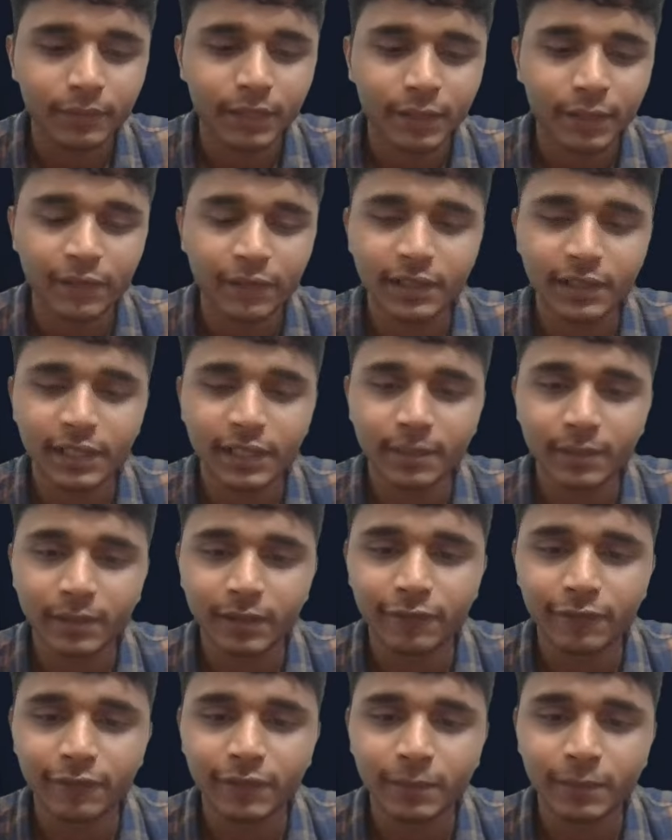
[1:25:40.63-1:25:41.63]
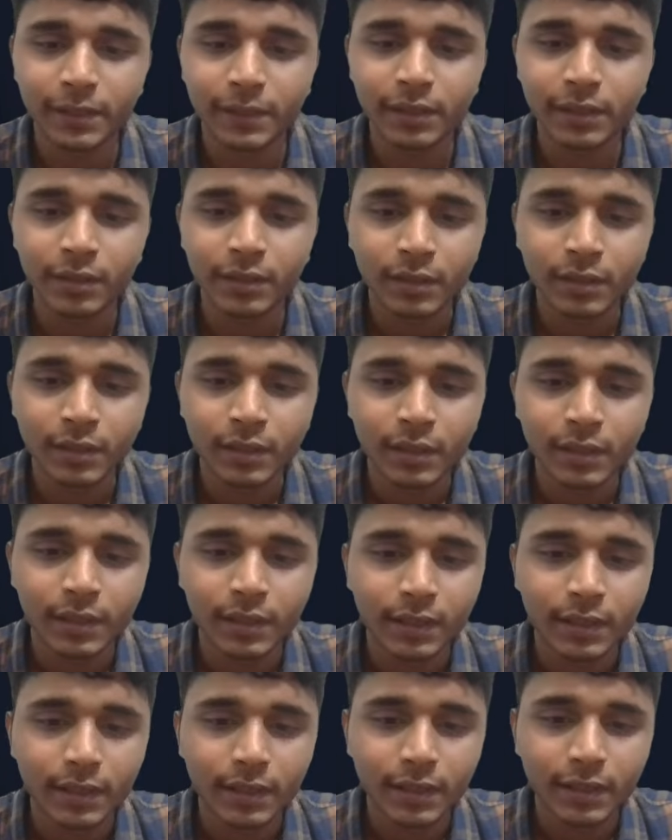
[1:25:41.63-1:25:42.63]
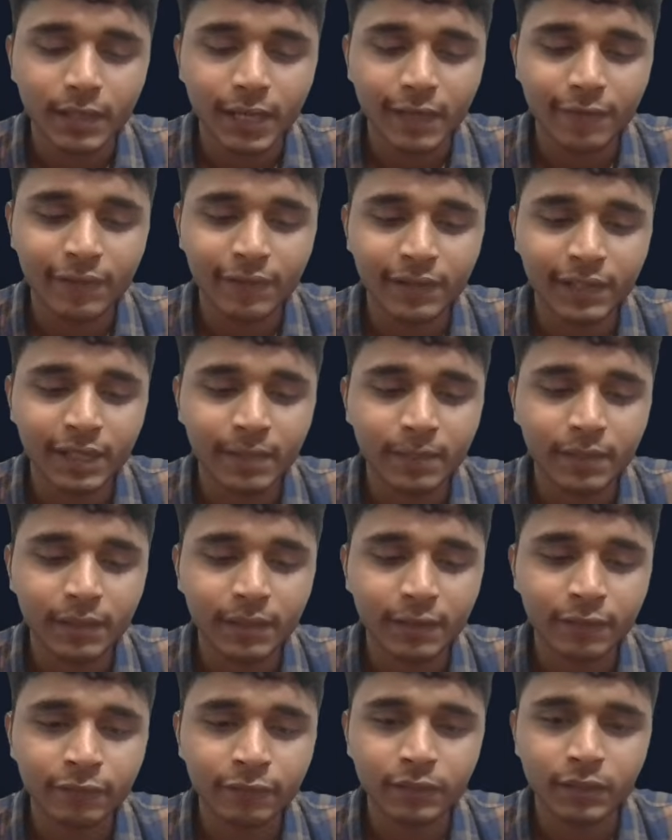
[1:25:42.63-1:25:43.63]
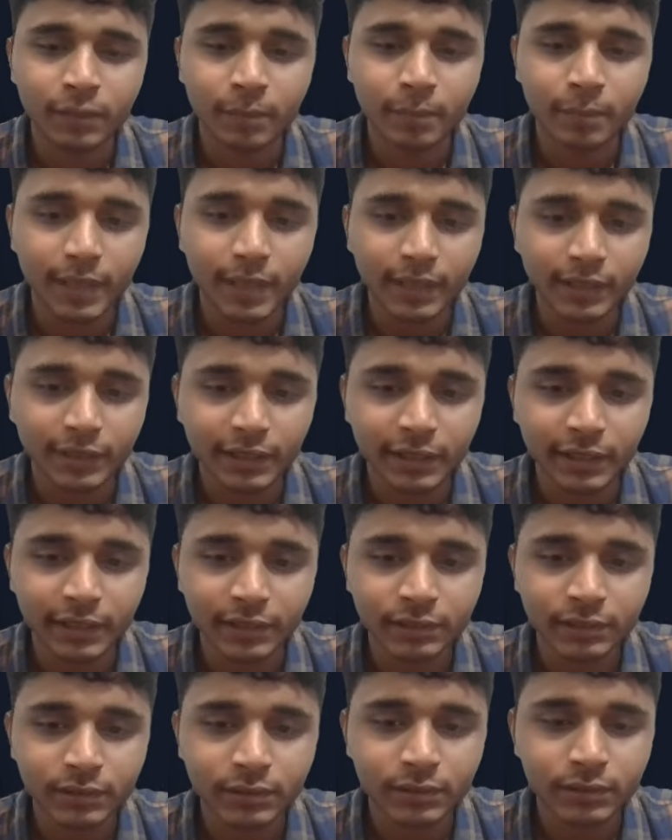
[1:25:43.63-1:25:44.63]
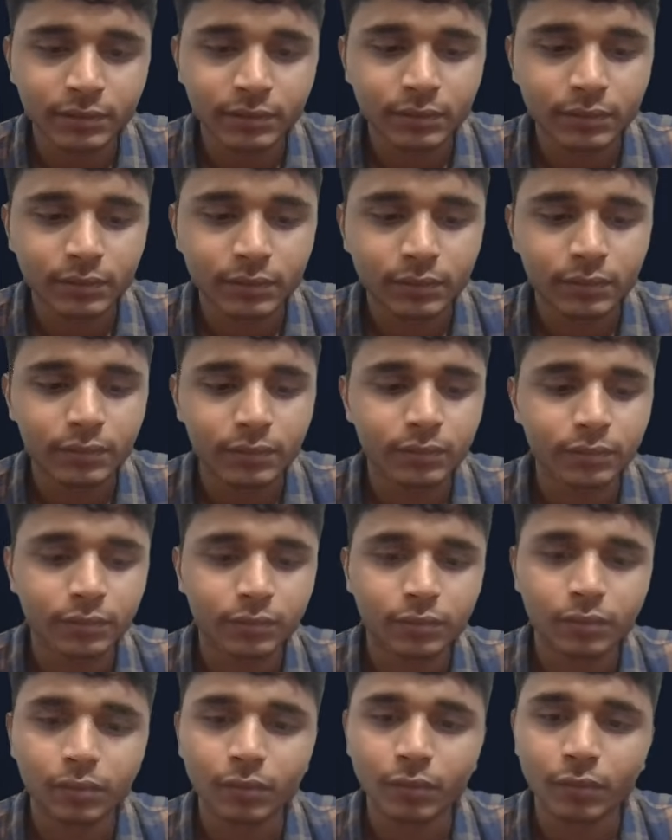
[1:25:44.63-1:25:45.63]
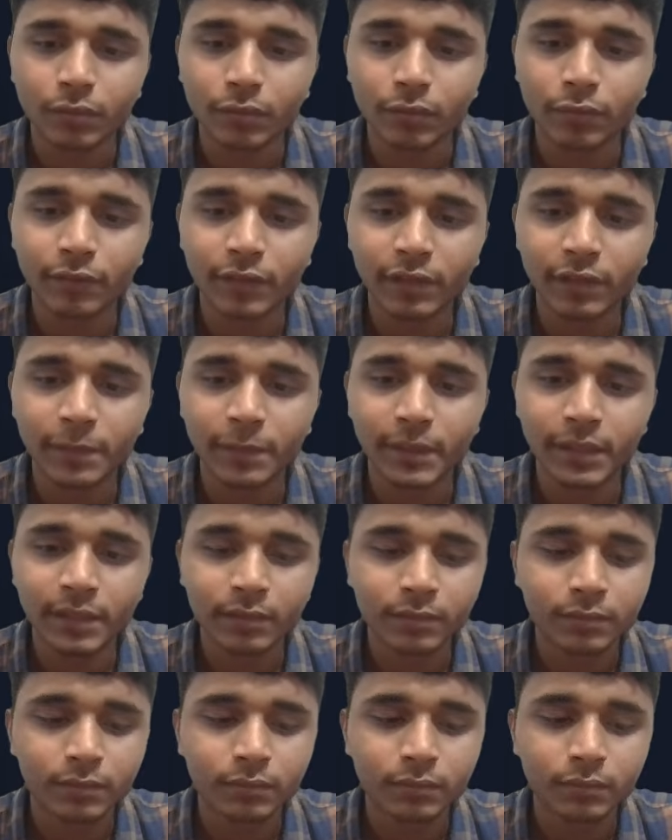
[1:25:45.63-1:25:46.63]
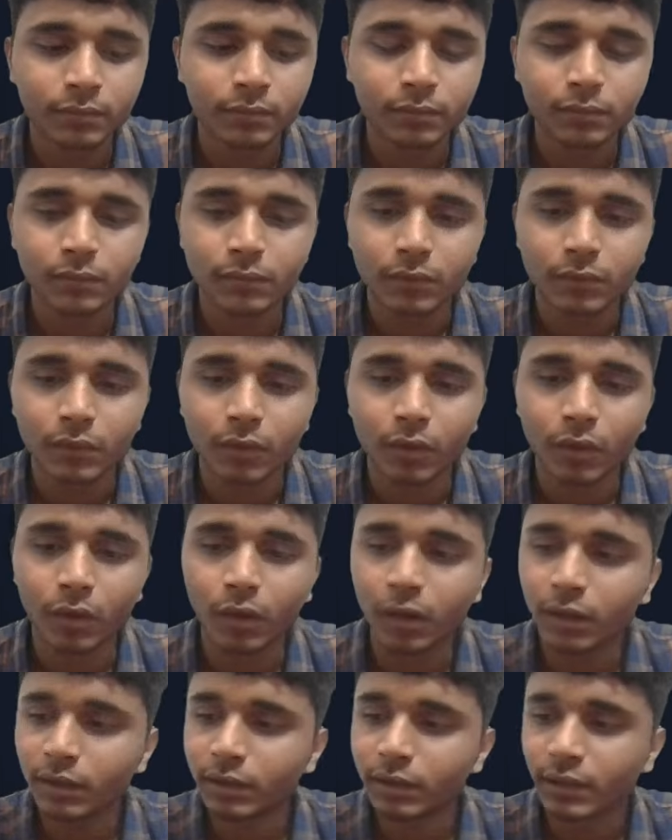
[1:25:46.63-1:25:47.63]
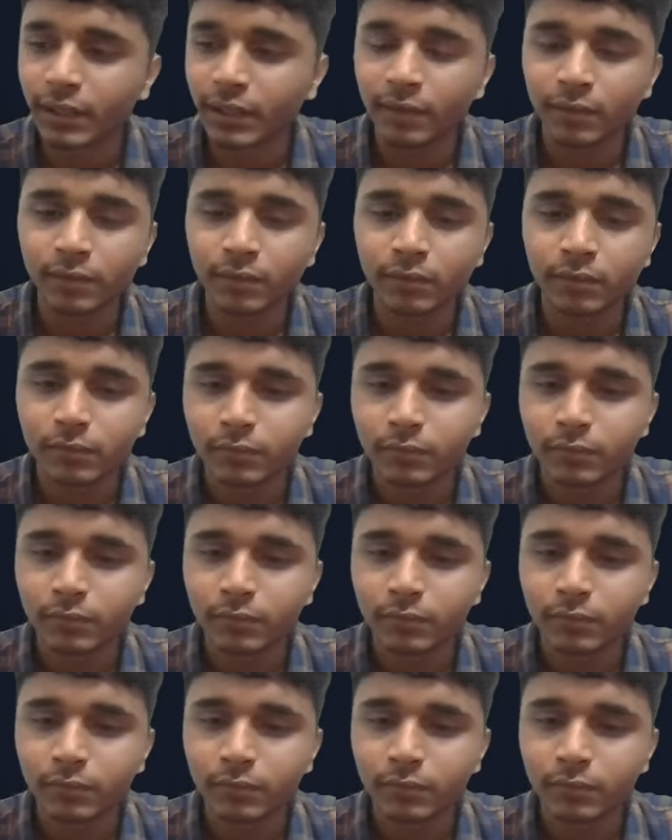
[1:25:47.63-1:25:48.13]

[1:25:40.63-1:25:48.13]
every time it will be, every time if the matrix will be odd, then